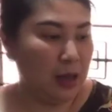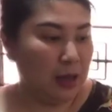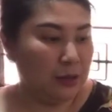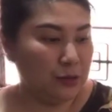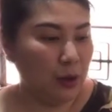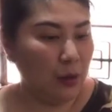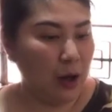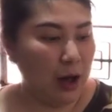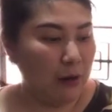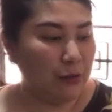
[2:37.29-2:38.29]
so
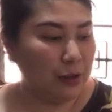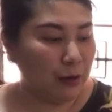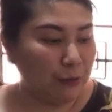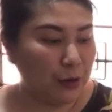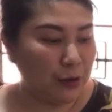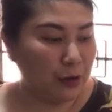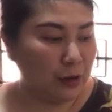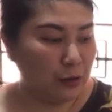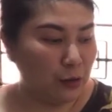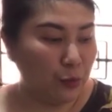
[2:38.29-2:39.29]
without further
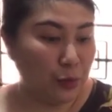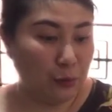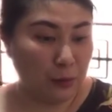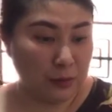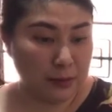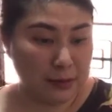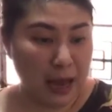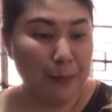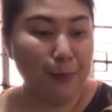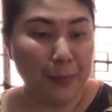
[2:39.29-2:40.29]
ado, we will
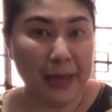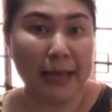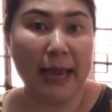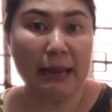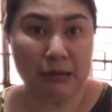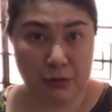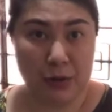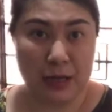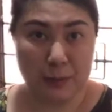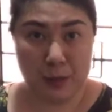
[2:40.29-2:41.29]
start making the
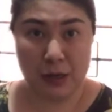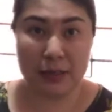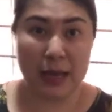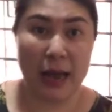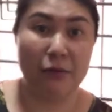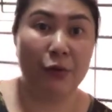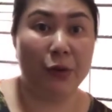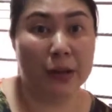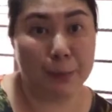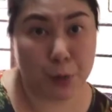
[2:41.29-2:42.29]
crust because I have
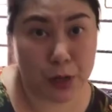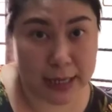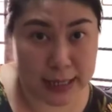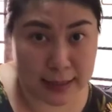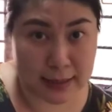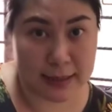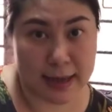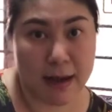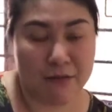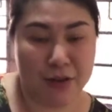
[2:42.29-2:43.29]
already preheated the
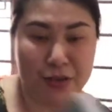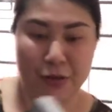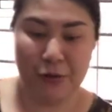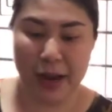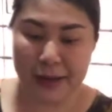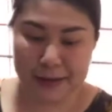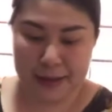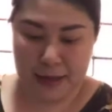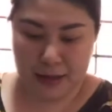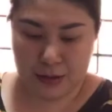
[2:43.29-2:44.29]
oven. All right,
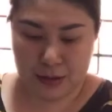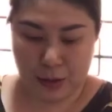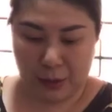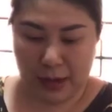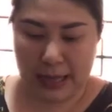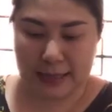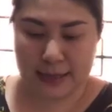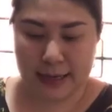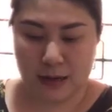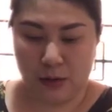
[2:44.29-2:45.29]
so let's
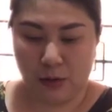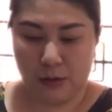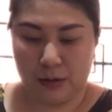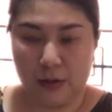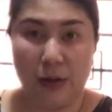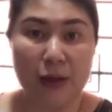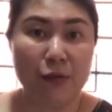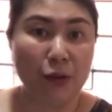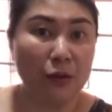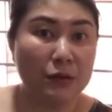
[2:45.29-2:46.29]
take a look. Okay, for
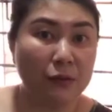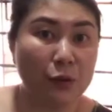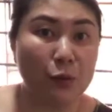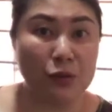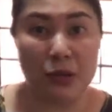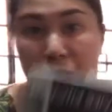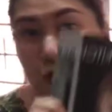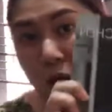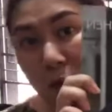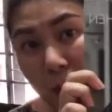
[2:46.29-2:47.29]
those of you who just
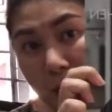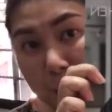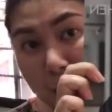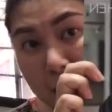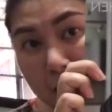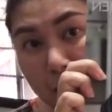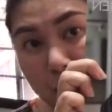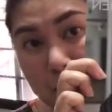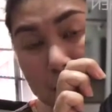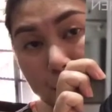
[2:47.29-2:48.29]
joined, we are making a
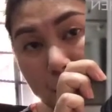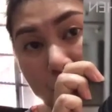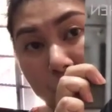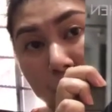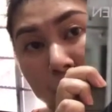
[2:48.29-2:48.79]
recipe from